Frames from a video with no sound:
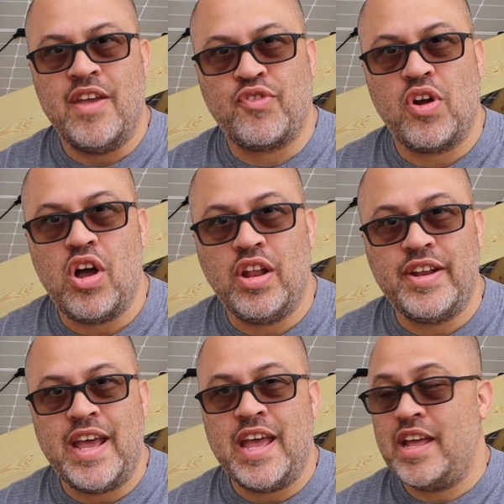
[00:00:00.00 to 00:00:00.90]
And for all
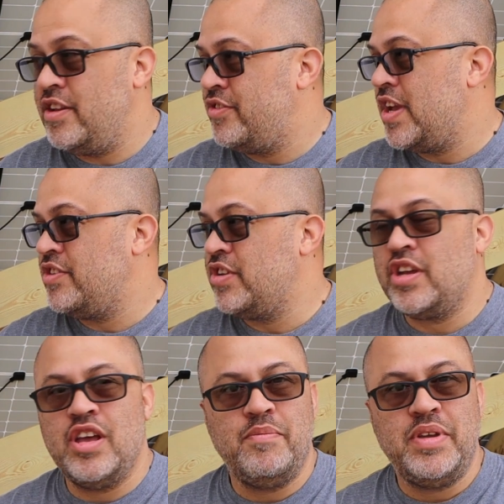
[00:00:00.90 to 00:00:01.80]
of that, this thing's
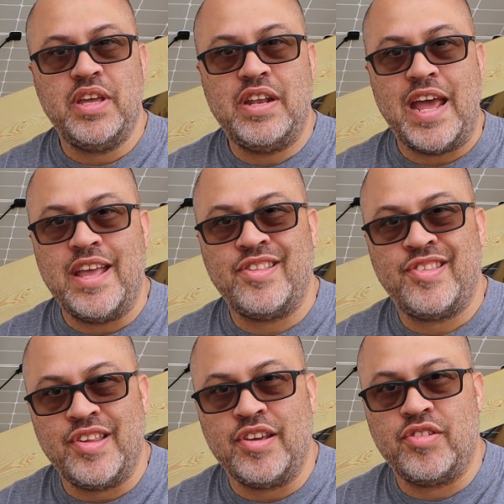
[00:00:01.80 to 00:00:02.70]
gonna come in at
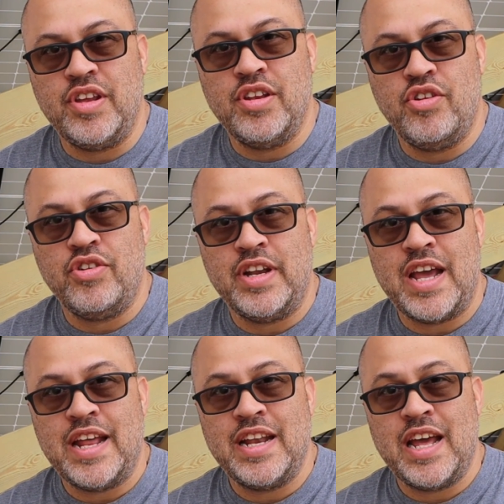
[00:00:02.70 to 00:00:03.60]

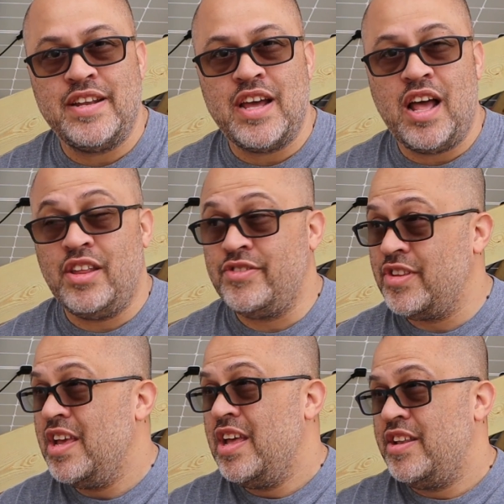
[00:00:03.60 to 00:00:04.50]
$1,699.